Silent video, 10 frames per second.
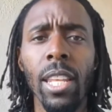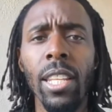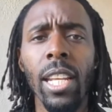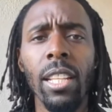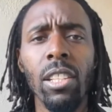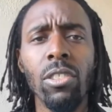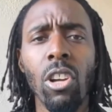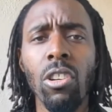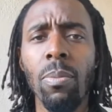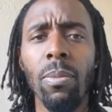And then in
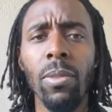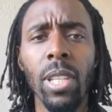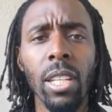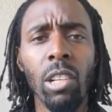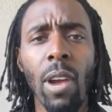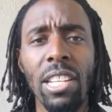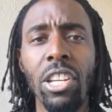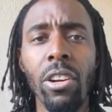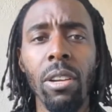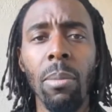the
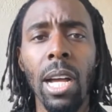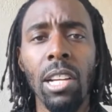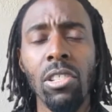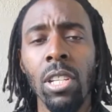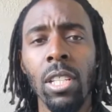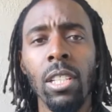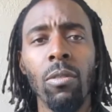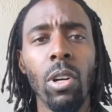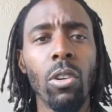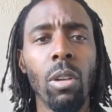criteria box,
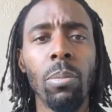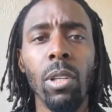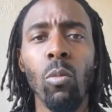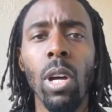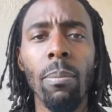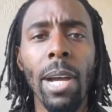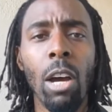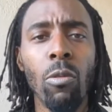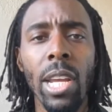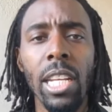we're going to put 1
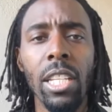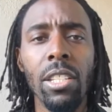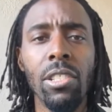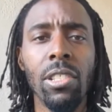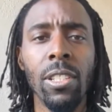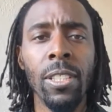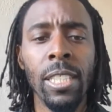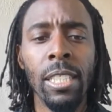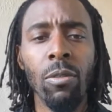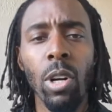mile radius.
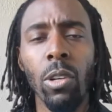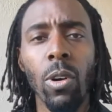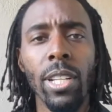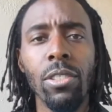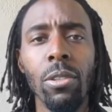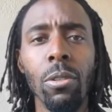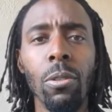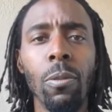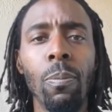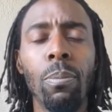We're going
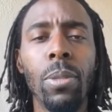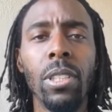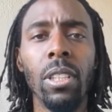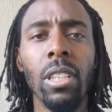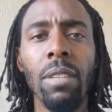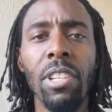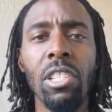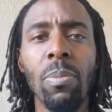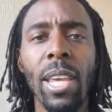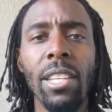to put the
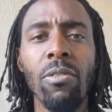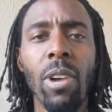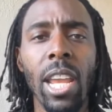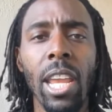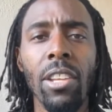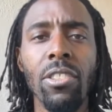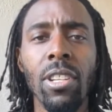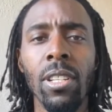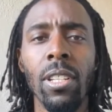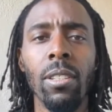living space
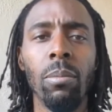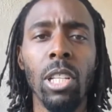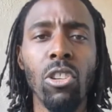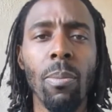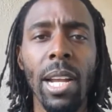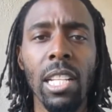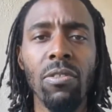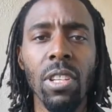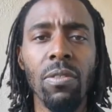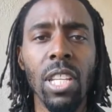range, plus or
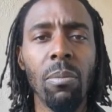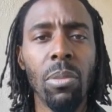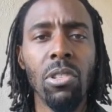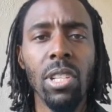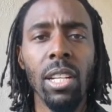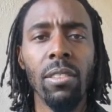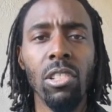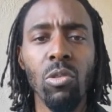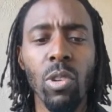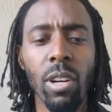minus 15%
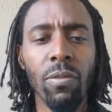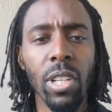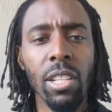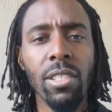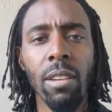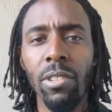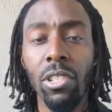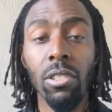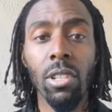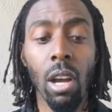of the square footage that
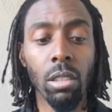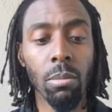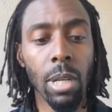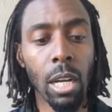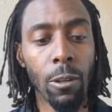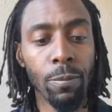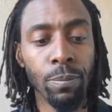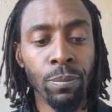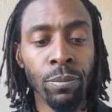we just talked about.